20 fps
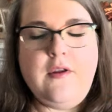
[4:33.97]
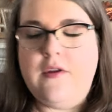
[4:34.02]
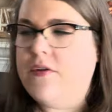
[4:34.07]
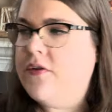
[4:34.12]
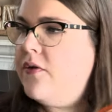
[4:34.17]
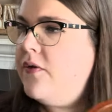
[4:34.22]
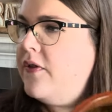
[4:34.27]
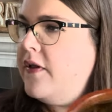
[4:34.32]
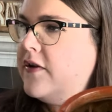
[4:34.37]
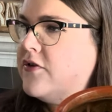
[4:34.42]

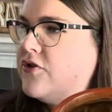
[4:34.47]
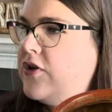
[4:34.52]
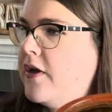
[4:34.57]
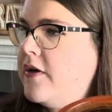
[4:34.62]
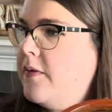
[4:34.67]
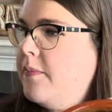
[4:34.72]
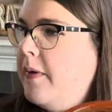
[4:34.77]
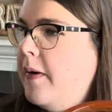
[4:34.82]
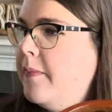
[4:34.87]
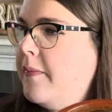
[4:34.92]
so the
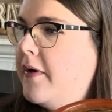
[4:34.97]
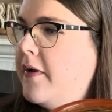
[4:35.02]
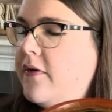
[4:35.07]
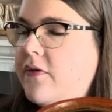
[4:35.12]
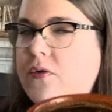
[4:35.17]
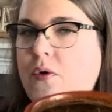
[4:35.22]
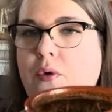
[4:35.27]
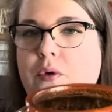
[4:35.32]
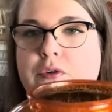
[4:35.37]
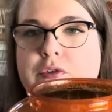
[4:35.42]
Enchanted
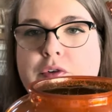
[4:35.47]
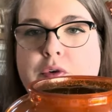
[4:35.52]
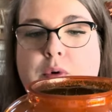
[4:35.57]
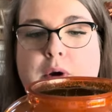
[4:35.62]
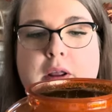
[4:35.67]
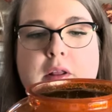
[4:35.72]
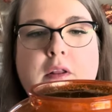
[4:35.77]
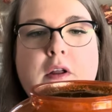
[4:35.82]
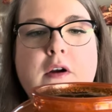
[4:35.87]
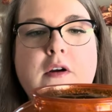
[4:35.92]
Pumpkin's holes are
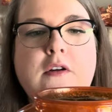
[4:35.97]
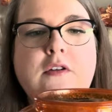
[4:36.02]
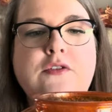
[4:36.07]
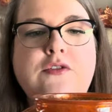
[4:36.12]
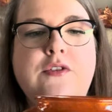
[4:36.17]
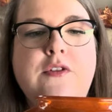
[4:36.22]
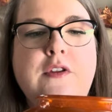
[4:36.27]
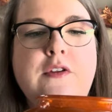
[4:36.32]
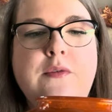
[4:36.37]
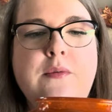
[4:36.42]
quite
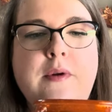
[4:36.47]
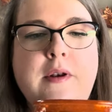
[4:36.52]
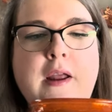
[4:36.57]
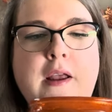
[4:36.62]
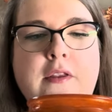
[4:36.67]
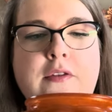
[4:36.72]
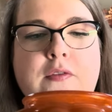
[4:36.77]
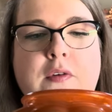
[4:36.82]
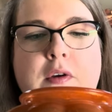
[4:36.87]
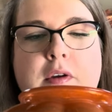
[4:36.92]
large. This one
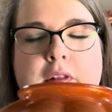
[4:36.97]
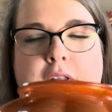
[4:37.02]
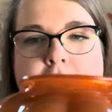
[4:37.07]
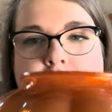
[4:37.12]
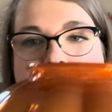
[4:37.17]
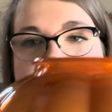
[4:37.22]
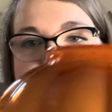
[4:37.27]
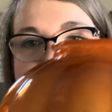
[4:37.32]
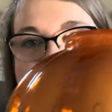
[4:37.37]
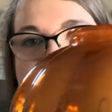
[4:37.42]
has very like
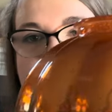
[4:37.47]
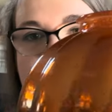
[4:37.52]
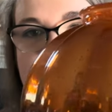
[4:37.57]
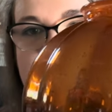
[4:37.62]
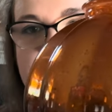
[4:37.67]
speckly